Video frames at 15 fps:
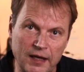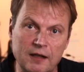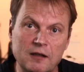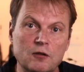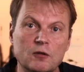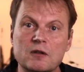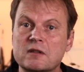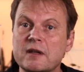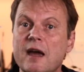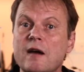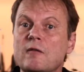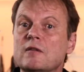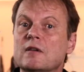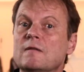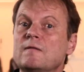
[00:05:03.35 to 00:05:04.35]
and your
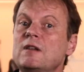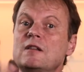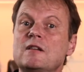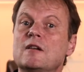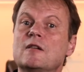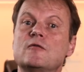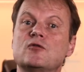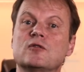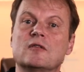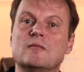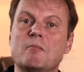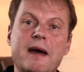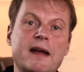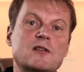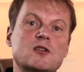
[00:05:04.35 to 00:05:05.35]
sound and video should
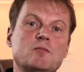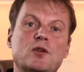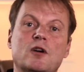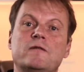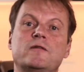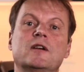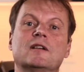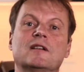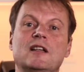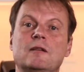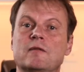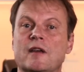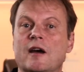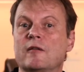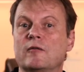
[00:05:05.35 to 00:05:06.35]
match perfectly
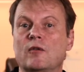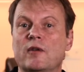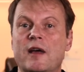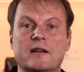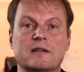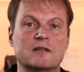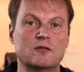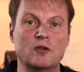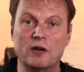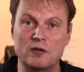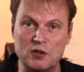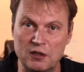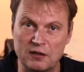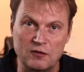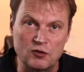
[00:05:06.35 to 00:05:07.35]
without that
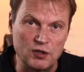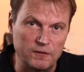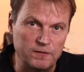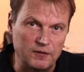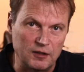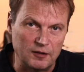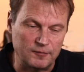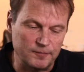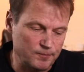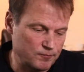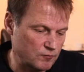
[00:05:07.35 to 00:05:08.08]
searching and shifting.